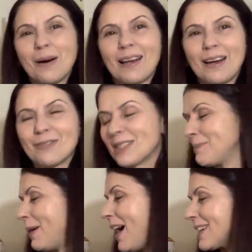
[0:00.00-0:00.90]
I love this
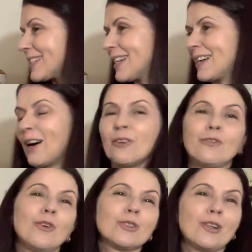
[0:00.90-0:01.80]
basket, and I've
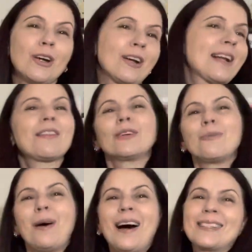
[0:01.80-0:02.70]
also got another little
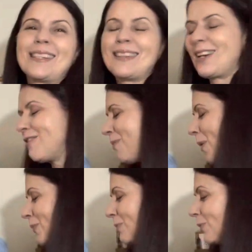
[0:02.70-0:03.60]
basket that I've
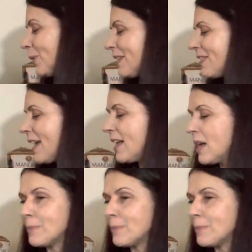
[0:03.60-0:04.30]
popped them all in there,